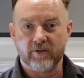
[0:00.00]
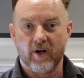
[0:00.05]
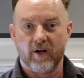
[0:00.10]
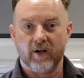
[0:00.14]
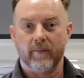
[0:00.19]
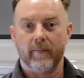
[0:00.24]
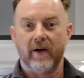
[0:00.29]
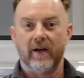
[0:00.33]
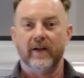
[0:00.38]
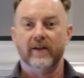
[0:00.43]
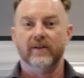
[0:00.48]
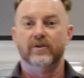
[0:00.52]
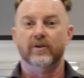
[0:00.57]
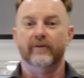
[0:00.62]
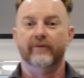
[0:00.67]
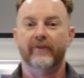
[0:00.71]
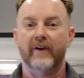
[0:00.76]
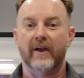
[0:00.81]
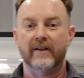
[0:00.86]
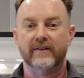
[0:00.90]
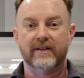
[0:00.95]
to talk about is your
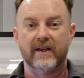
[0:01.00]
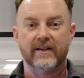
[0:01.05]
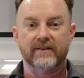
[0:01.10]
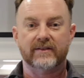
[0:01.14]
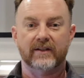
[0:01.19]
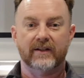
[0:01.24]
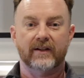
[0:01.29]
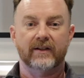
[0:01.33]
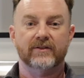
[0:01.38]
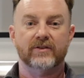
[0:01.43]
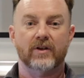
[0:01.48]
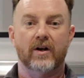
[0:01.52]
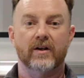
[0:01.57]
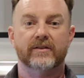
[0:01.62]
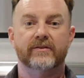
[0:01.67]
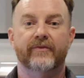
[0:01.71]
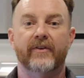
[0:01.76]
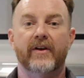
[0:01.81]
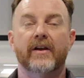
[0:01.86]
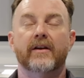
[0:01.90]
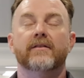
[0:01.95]
fantastic
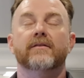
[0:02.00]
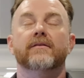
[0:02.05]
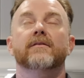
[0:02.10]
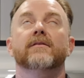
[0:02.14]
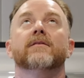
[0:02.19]
exhaust fan.